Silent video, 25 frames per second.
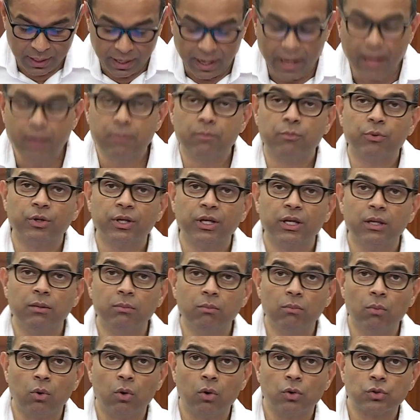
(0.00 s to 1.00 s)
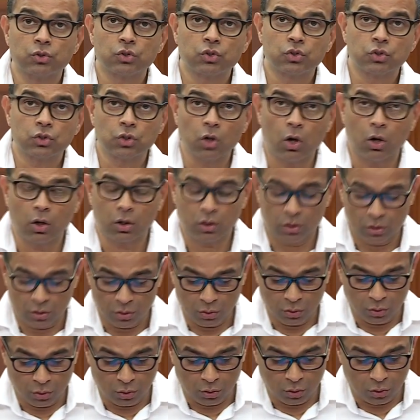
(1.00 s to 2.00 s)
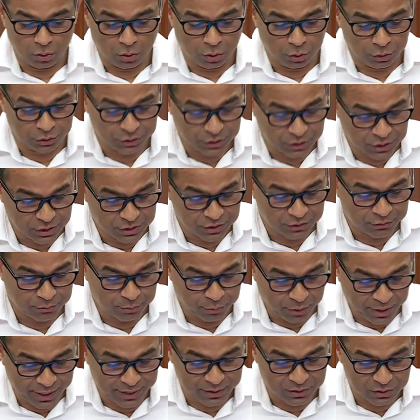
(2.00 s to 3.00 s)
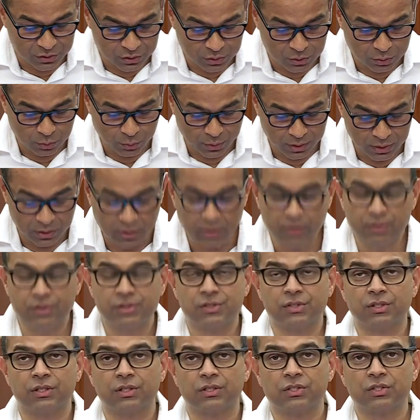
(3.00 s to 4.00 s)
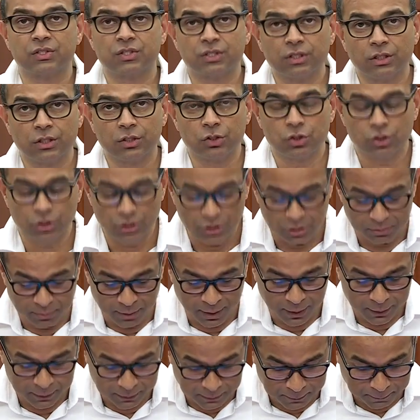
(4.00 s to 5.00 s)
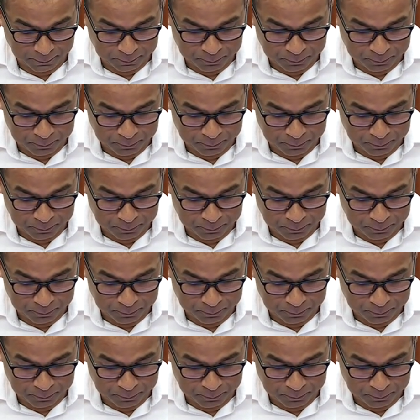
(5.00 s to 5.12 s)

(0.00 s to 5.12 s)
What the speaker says: and bring in more stock or alternative brands when there is a surge in demand.